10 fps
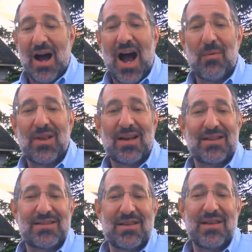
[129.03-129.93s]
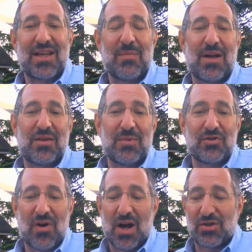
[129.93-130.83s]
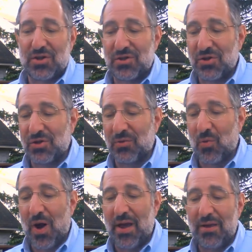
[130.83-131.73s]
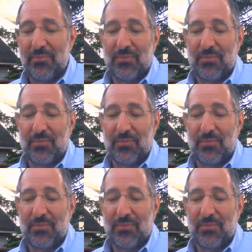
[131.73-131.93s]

I would like us to think about the Midrash in a certain way.